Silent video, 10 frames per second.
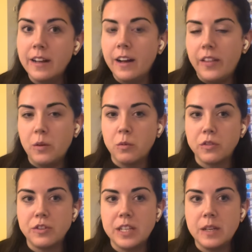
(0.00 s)
and then one
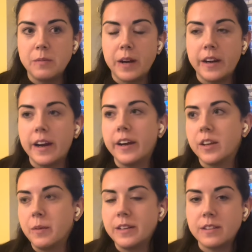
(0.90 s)
team are
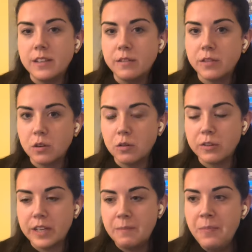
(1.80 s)
argumentative the whole
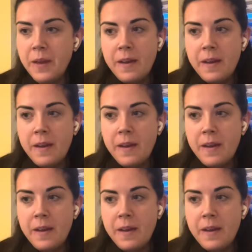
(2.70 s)
time.